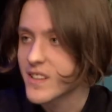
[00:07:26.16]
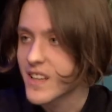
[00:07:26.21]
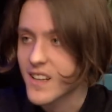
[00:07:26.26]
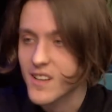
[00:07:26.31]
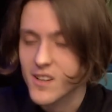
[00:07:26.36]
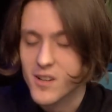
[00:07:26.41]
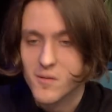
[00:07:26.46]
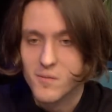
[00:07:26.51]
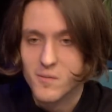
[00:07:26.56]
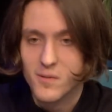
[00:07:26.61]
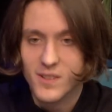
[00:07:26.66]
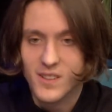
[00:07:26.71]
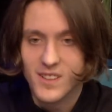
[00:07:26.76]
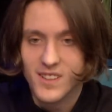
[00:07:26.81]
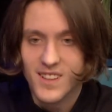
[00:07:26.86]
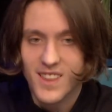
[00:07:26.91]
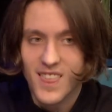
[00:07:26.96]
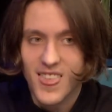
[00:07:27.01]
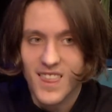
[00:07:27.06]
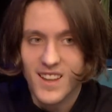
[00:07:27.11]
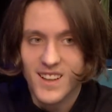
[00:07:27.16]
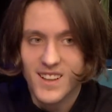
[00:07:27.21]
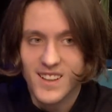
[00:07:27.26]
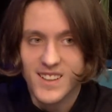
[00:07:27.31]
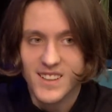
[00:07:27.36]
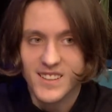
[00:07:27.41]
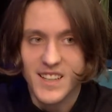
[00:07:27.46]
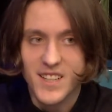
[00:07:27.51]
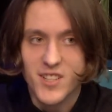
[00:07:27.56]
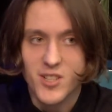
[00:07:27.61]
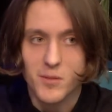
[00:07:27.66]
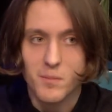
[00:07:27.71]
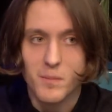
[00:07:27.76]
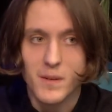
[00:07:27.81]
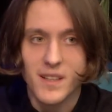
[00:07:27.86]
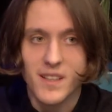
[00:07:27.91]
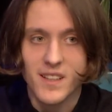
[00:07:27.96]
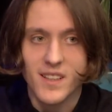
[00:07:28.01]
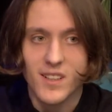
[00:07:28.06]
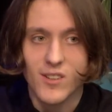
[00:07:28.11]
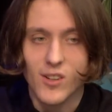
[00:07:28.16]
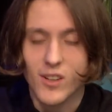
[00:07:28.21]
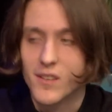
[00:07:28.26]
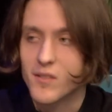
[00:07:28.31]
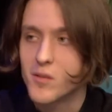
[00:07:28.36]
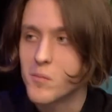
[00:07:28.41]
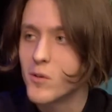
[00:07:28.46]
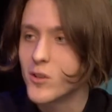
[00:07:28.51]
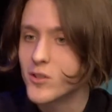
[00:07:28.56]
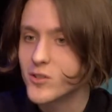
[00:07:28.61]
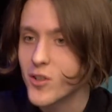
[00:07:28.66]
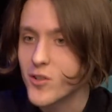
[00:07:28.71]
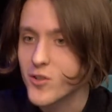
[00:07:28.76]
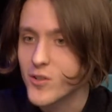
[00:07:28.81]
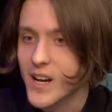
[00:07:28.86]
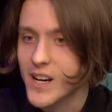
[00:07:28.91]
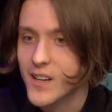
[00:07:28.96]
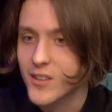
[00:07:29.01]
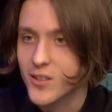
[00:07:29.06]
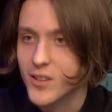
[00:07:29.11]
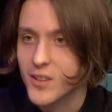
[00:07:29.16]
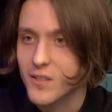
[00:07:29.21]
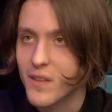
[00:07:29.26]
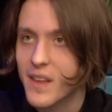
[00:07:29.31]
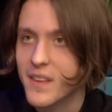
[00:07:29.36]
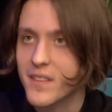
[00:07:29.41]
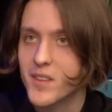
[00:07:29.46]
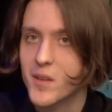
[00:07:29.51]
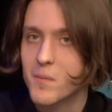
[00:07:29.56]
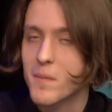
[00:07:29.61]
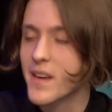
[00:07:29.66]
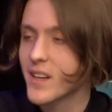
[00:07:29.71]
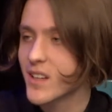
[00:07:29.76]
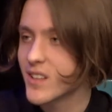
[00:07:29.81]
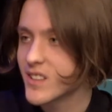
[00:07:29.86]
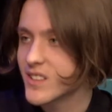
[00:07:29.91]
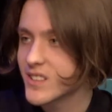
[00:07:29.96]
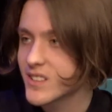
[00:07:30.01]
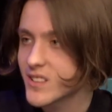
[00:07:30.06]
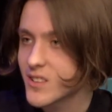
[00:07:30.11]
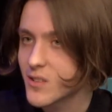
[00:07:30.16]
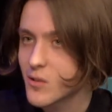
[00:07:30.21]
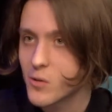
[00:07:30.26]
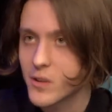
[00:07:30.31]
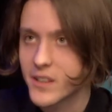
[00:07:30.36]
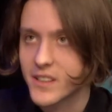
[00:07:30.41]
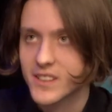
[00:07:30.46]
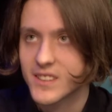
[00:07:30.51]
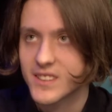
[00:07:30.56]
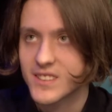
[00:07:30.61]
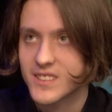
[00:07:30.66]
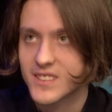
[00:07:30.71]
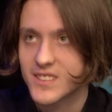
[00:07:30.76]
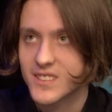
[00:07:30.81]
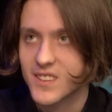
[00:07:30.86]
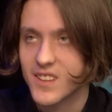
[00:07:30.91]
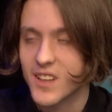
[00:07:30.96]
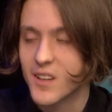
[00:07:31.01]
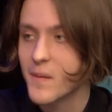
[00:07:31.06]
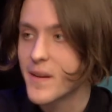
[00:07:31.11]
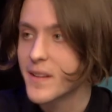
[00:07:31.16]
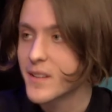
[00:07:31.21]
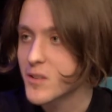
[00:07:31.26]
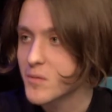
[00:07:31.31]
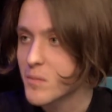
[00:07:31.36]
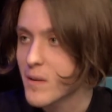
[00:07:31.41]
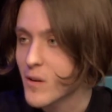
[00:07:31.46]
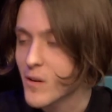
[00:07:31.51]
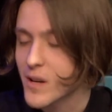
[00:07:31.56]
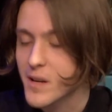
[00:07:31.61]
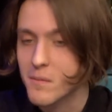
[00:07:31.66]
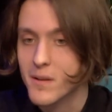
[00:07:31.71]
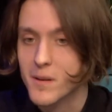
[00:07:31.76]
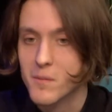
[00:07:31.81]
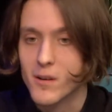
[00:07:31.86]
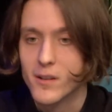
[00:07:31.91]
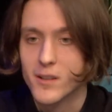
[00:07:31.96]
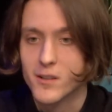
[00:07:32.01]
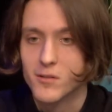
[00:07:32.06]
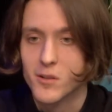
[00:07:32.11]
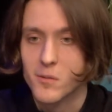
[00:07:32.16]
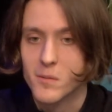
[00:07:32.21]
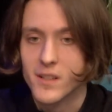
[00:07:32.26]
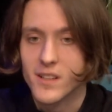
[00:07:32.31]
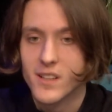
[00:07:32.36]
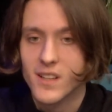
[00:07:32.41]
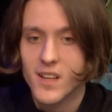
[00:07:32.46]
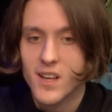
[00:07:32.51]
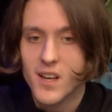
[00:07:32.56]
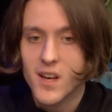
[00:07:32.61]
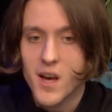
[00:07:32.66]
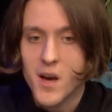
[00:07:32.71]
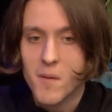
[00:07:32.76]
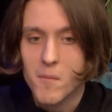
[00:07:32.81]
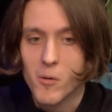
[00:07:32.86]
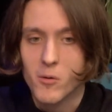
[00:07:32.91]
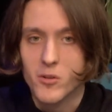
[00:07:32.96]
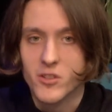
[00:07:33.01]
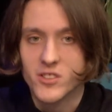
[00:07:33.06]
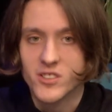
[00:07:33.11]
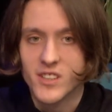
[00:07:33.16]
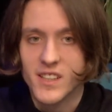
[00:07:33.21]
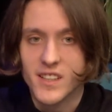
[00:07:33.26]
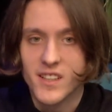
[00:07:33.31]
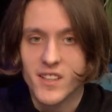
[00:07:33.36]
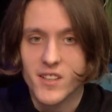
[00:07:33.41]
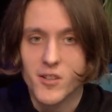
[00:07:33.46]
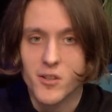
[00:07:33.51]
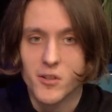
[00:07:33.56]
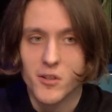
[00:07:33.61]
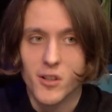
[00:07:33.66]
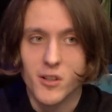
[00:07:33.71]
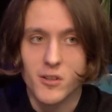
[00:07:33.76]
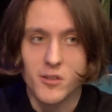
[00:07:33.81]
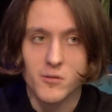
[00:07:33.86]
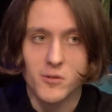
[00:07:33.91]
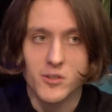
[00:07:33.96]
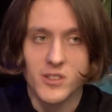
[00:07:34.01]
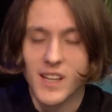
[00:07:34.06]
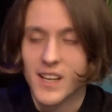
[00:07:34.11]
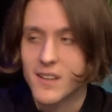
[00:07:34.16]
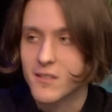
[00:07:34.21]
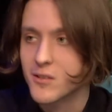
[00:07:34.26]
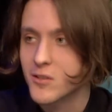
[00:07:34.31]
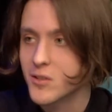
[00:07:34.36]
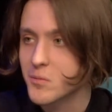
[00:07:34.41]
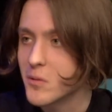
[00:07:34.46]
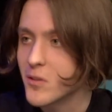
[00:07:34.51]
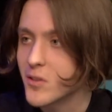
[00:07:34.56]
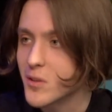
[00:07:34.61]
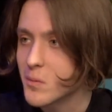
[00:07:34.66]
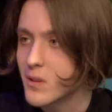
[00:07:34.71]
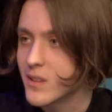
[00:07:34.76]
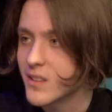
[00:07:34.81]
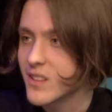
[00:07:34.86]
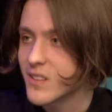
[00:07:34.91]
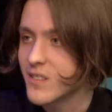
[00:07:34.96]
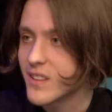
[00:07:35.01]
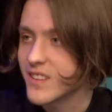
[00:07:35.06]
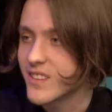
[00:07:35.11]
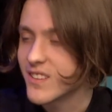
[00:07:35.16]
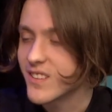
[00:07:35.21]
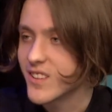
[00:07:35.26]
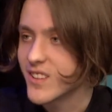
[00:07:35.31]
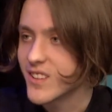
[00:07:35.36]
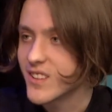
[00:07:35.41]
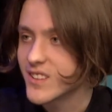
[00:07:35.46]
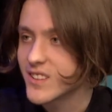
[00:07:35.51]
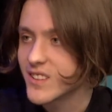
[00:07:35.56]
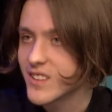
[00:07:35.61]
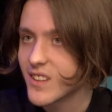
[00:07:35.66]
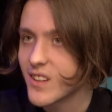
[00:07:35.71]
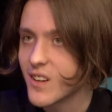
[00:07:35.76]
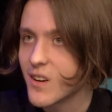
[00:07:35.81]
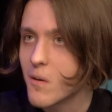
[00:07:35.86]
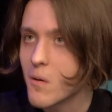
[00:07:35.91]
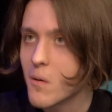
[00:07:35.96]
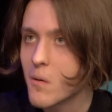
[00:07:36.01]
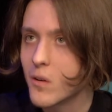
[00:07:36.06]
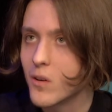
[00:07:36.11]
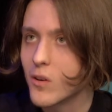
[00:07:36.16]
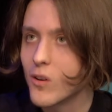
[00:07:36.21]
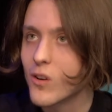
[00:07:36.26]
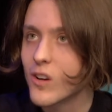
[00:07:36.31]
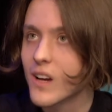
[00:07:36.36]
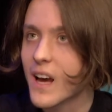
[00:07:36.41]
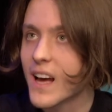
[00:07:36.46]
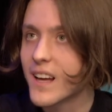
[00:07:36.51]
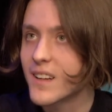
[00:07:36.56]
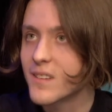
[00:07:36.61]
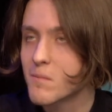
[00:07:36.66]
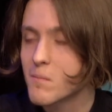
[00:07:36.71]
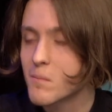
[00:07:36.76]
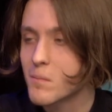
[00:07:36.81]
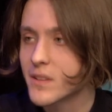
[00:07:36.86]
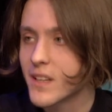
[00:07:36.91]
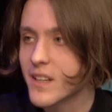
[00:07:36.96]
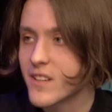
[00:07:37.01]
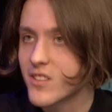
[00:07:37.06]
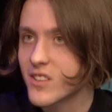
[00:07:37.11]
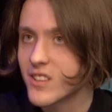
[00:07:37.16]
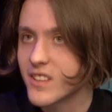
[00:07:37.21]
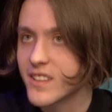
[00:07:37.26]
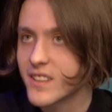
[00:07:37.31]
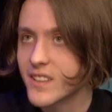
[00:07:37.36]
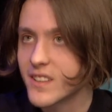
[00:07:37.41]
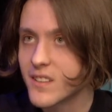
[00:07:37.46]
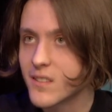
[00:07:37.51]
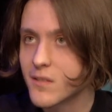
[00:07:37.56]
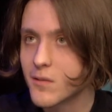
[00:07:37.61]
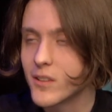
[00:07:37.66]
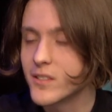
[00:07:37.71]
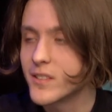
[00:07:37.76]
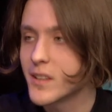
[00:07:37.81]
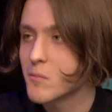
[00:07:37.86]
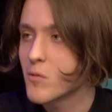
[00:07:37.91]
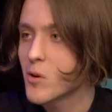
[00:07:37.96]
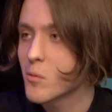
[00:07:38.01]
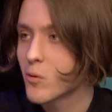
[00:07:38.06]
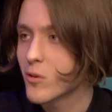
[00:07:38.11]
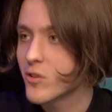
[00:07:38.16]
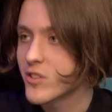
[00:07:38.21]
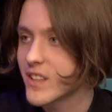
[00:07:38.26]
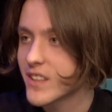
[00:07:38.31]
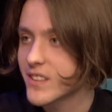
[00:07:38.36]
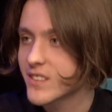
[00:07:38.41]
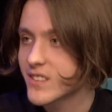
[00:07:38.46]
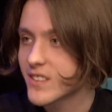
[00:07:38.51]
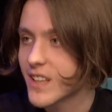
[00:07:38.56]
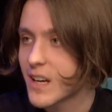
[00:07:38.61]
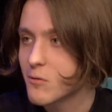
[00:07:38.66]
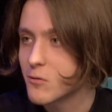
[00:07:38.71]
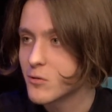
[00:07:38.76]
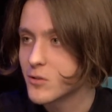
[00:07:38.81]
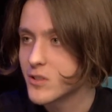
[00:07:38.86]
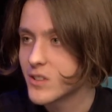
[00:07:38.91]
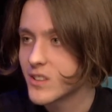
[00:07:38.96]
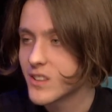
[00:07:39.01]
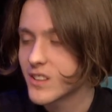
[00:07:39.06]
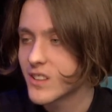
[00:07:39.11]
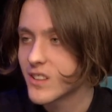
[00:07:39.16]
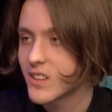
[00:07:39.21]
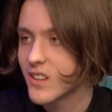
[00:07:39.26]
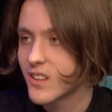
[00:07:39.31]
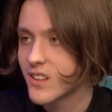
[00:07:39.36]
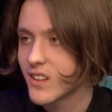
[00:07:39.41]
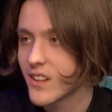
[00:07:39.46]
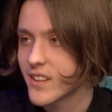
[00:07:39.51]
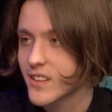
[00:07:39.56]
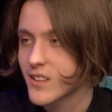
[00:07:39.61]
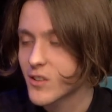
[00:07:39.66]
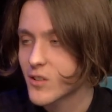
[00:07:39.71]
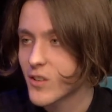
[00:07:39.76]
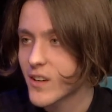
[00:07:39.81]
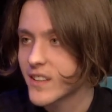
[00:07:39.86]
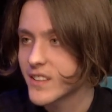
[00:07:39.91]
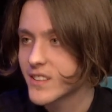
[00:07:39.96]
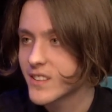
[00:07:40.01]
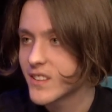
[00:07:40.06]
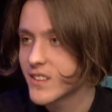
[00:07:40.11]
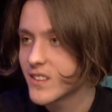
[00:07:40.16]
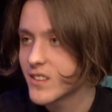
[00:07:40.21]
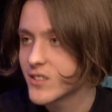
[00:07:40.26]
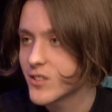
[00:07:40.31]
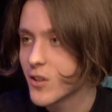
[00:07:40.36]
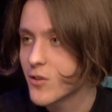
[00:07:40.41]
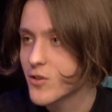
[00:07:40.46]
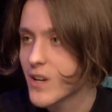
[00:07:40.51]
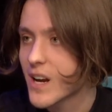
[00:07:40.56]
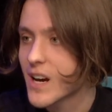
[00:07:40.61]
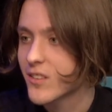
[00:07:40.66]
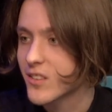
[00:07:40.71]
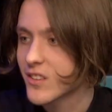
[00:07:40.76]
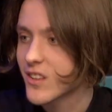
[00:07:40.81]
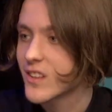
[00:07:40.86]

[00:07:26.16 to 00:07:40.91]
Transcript: that they should be looking for more social housing than to make quick money from it. But would you say Curo would have a responsibility then to look at potentially funding more projects that would like create social housing